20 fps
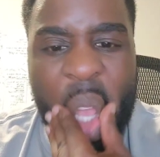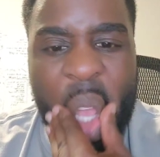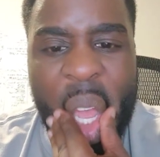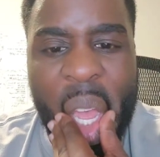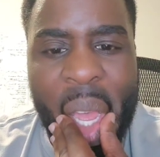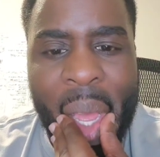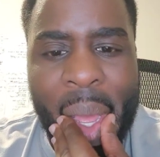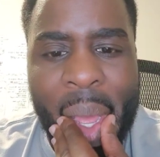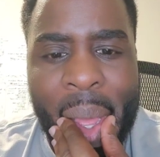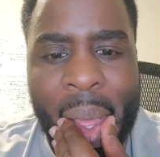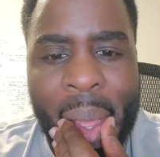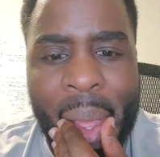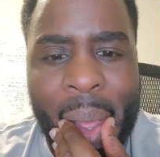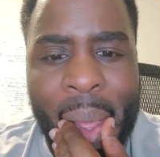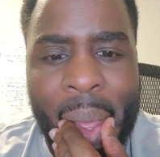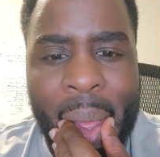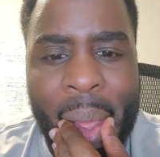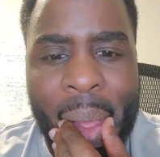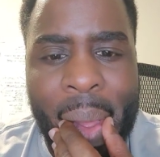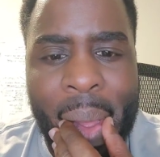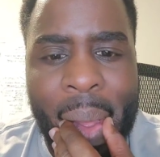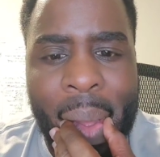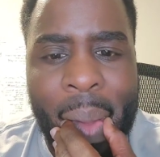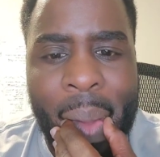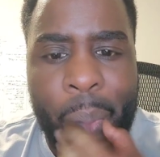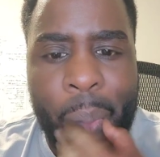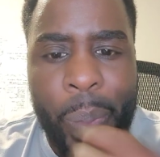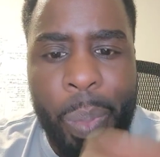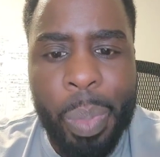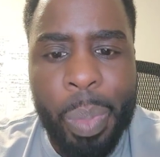
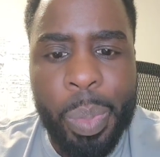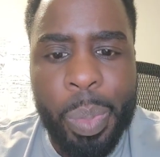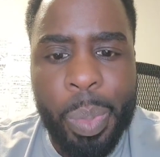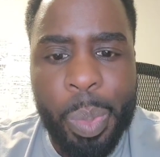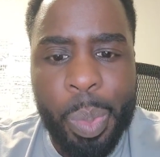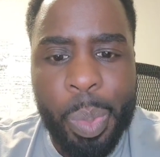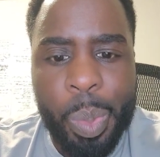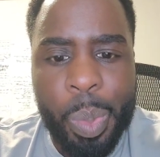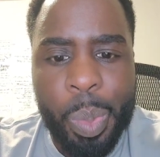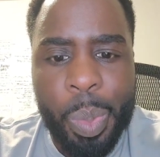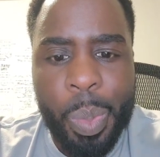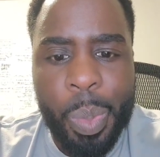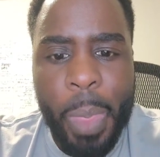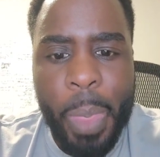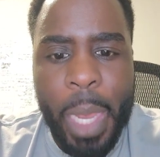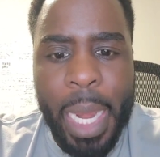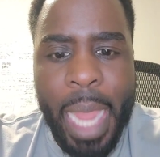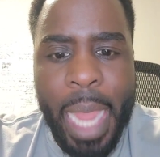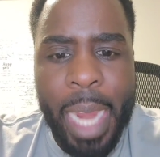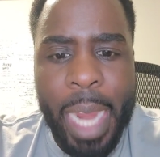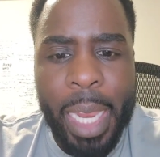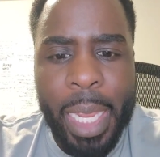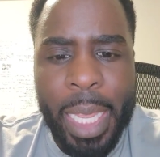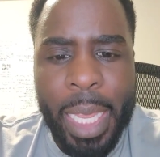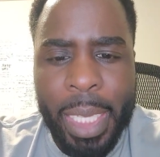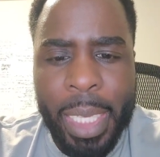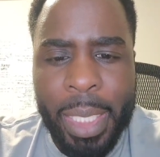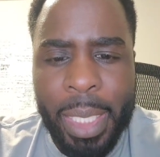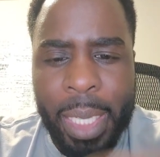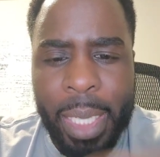
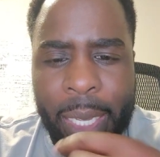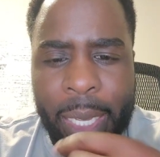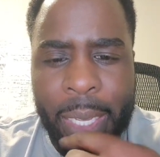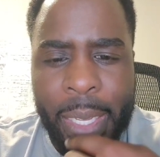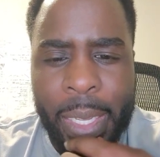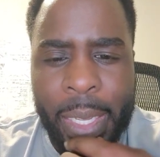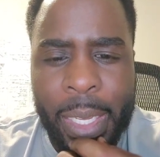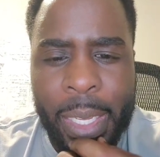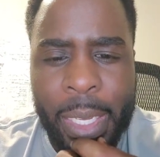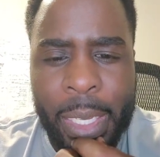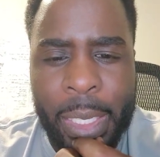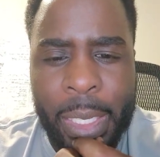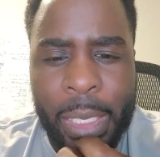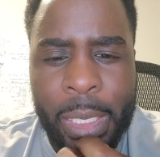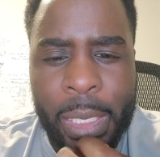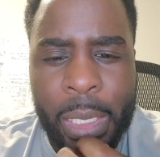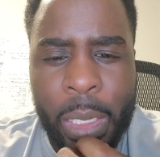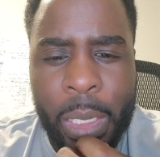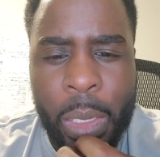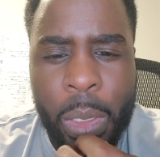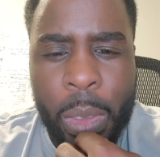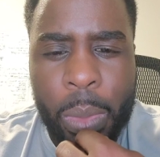Natalie, it says,